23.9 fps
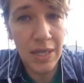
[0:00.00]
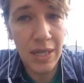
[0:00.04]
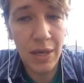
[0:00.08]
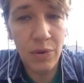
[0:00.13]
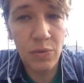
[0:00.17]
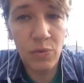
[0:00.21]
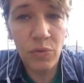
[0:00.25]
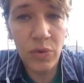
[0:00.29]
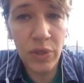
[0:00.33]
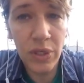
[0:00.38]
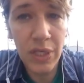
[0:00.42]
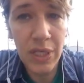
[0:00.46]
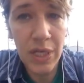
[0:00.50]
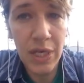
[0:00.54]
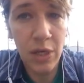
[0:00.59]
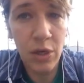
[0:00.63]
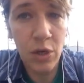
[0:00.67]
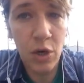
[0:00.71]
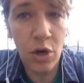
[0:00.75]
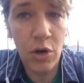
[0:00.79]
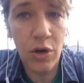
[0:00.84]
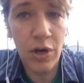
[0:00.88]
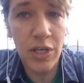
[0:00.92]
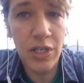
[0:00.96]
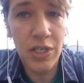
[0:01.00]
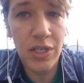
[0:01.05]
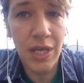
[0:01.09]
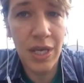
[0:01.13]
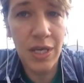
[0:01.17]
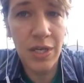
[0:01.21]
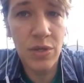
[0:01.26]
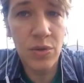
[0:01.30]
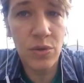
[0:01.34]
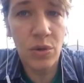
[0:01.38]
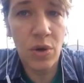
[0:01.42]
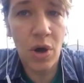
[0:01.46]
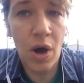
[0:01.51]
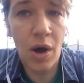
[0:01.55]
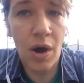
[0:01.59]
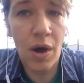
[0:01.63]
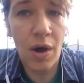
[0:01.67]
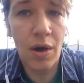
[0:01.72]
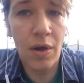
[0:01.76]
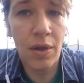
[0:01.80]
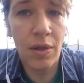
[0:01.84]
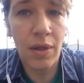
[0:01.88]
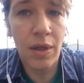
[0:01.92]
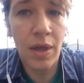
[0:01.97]
They really encourage that you
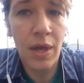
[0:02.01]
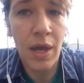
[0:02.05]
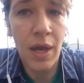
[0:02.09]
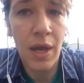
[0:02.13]
call.